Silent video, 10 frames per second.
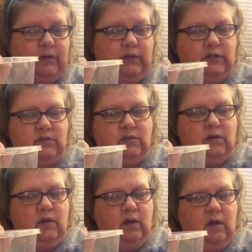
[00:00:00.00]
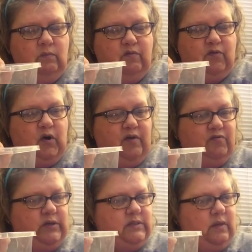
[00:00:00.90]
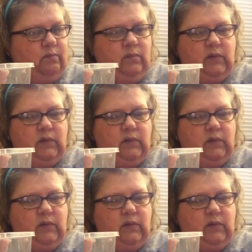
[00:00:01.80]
in these before I freeze them.